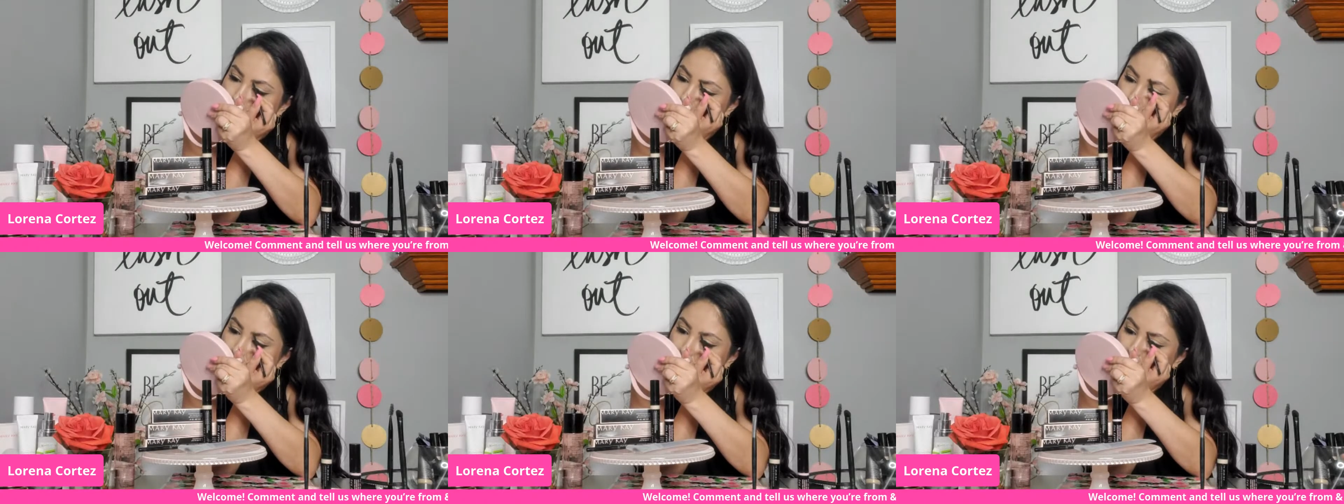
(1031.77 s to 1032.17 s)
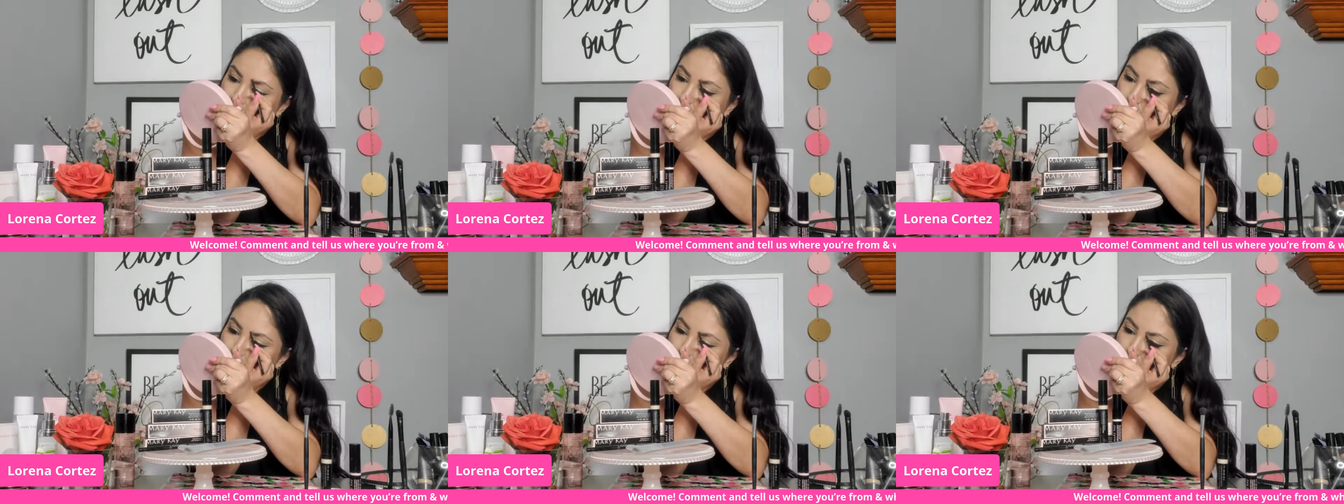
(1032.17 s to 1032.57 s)
Like
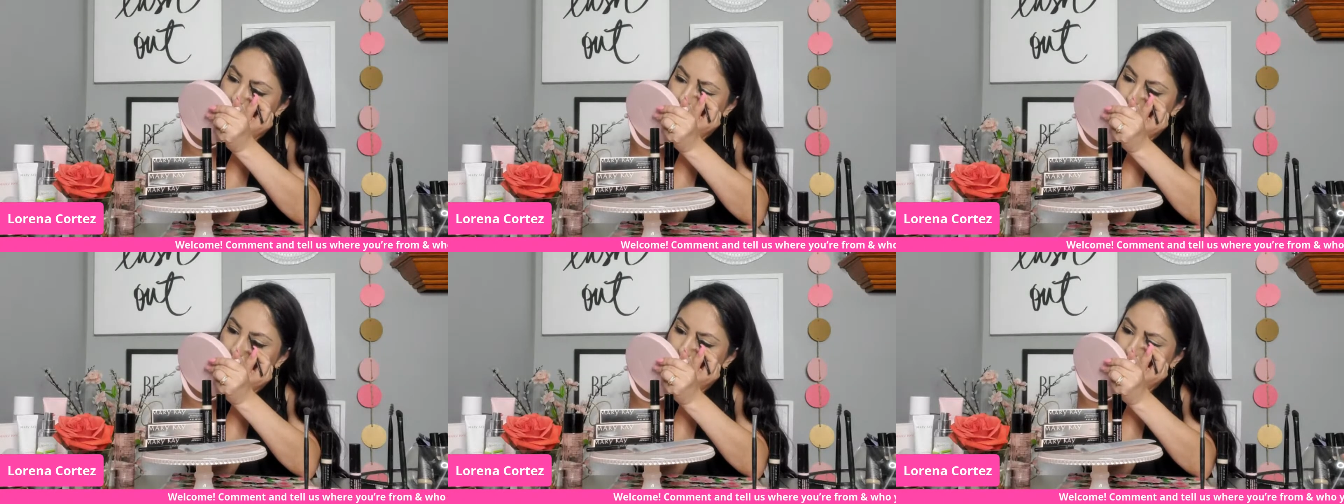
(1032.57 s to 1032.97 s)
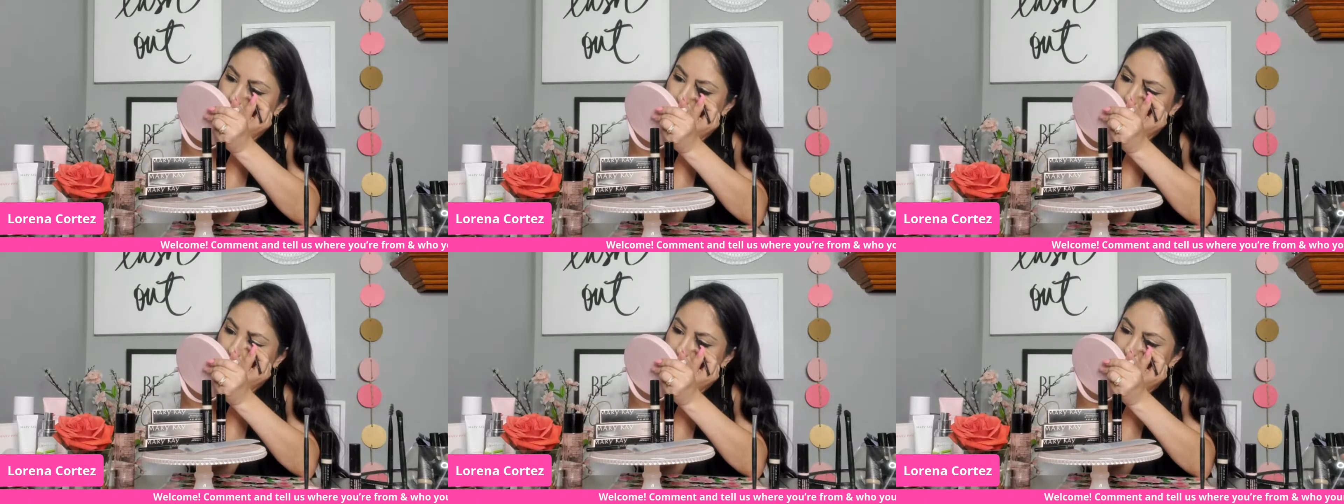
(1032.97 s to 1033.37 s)
if you were doing
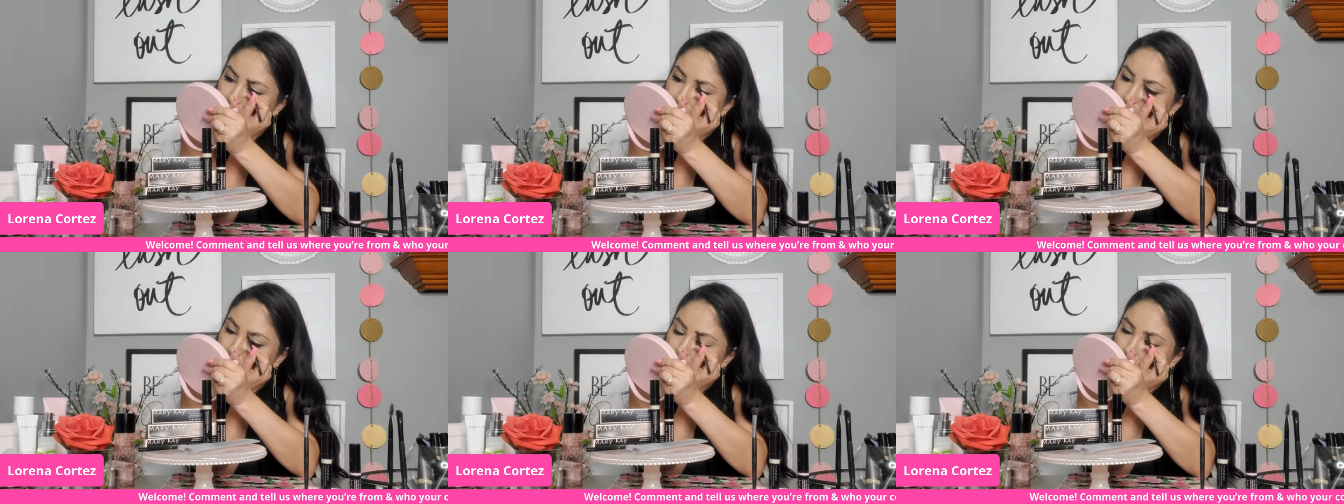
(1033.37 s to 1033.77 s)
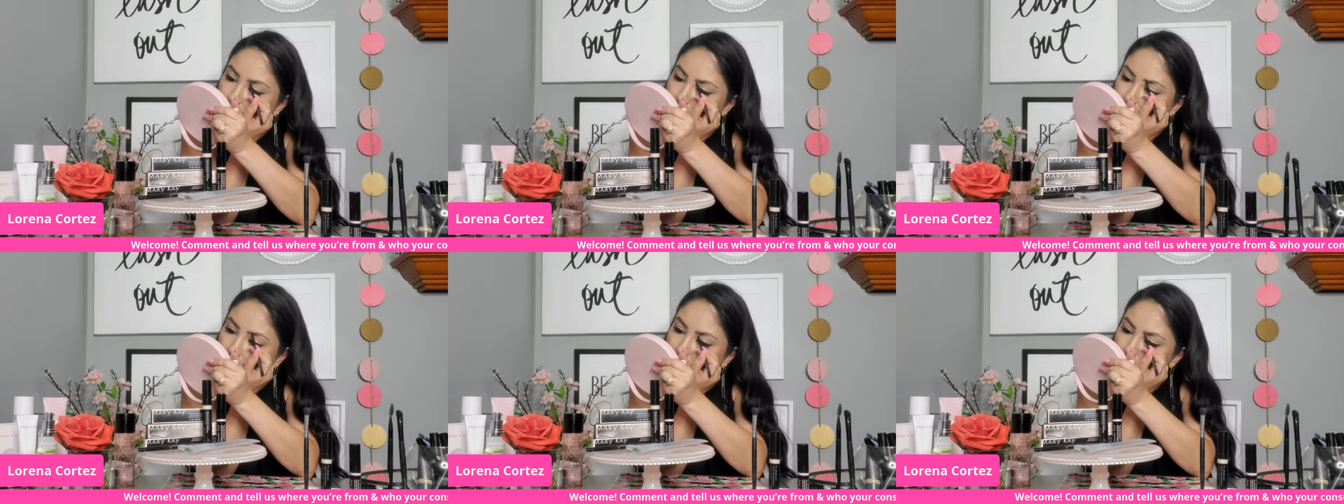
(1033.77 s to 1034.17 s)
grass, if you
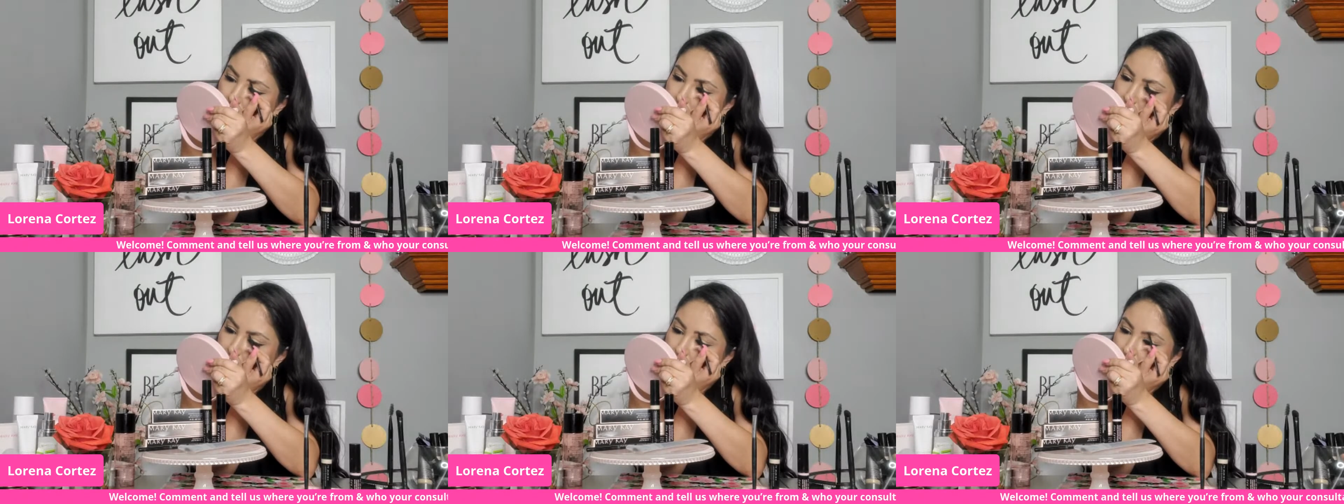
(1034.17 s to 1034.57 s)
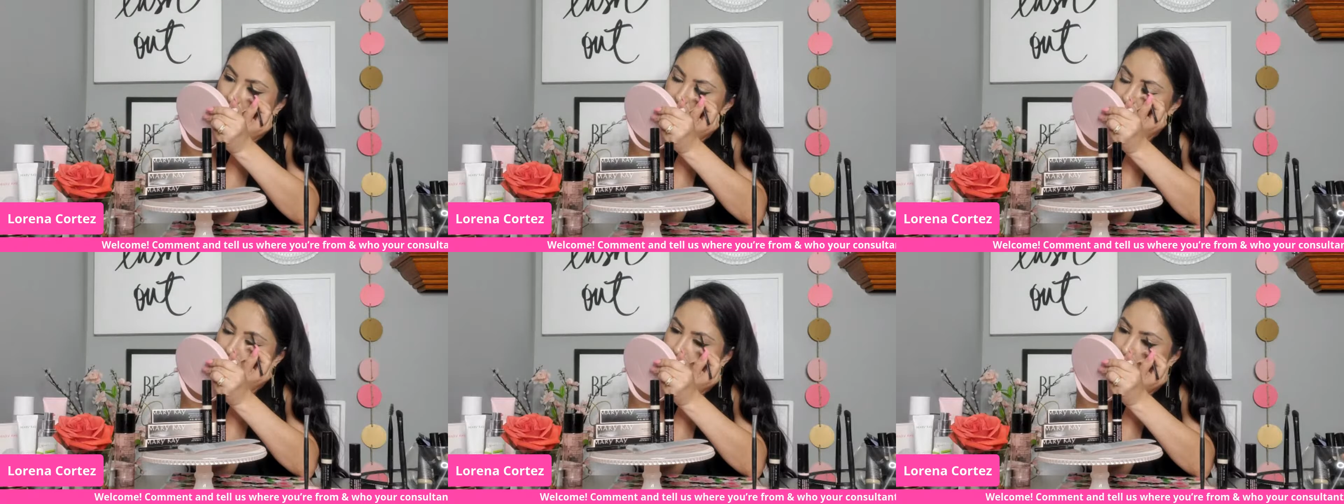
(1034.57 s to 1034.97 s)
were coloring
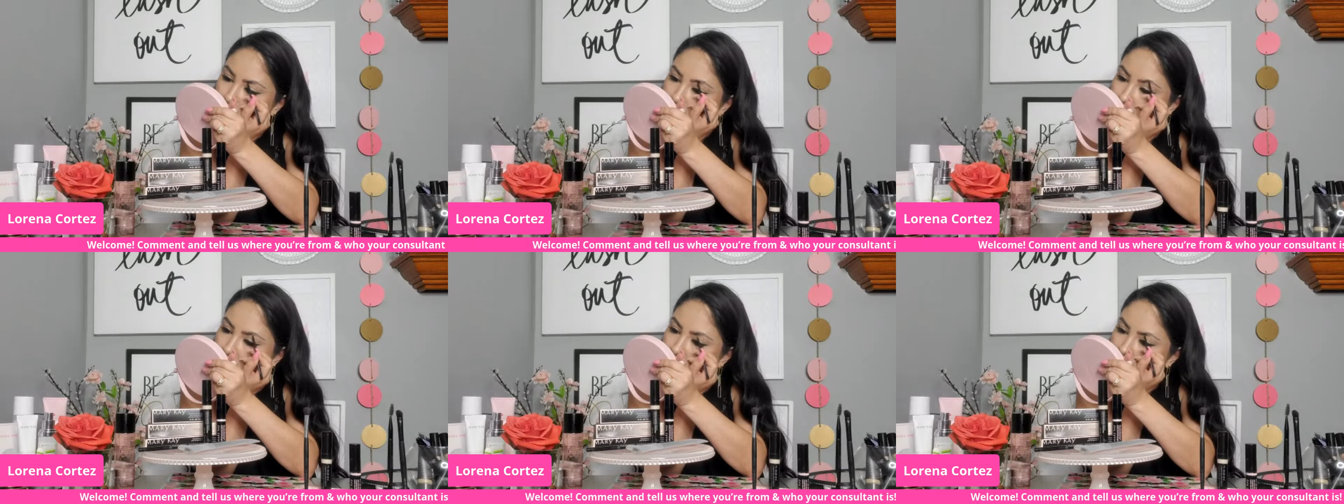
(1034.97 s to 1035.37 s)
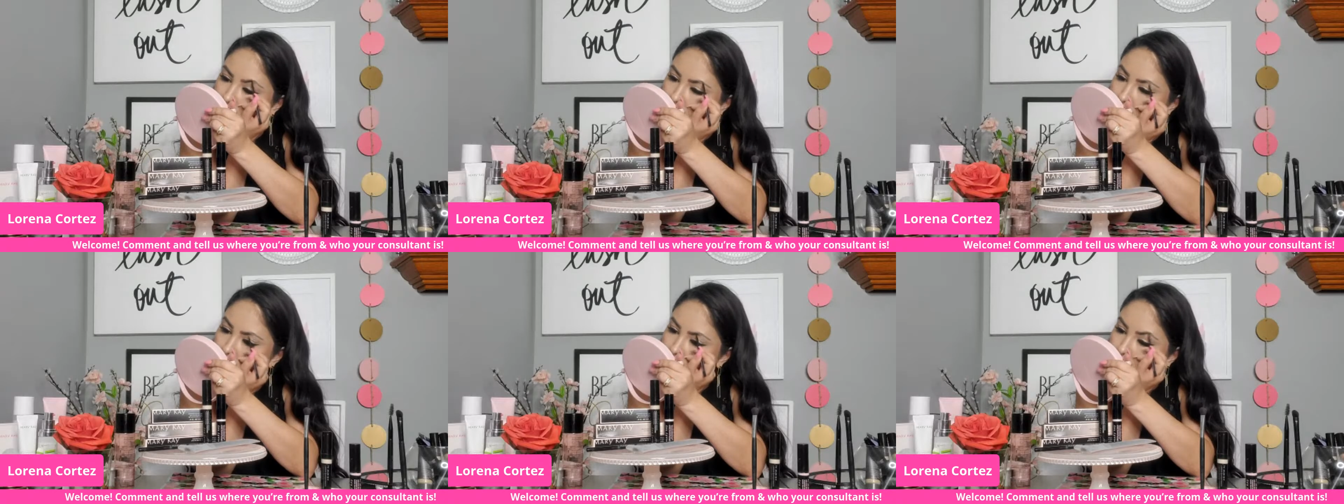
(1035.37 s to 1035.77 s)
grass, remember how
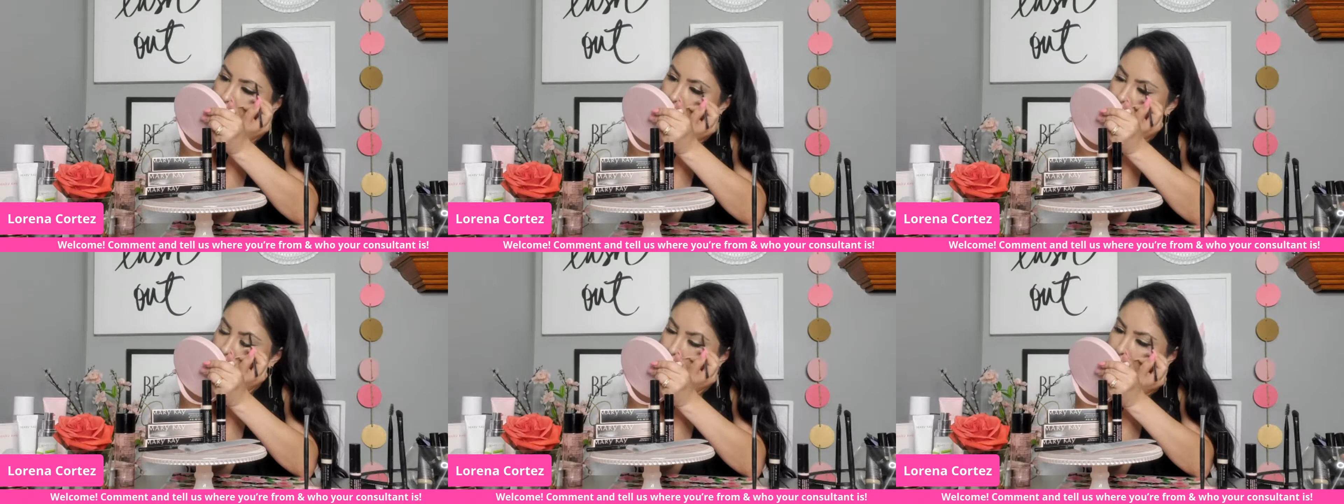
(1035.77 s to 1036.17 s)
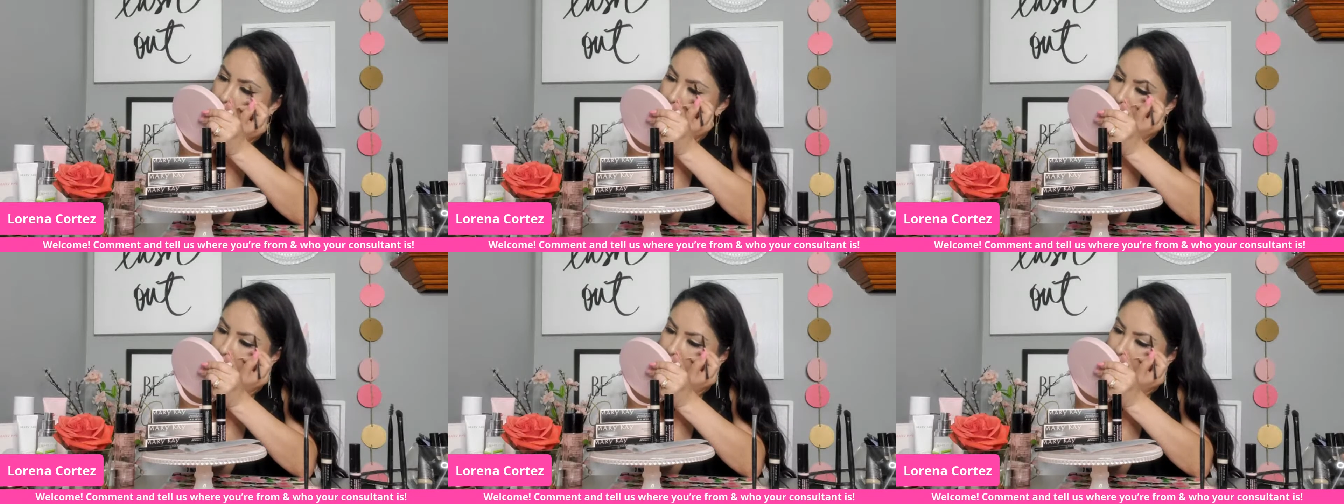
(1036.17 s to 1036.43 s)
you used to go up?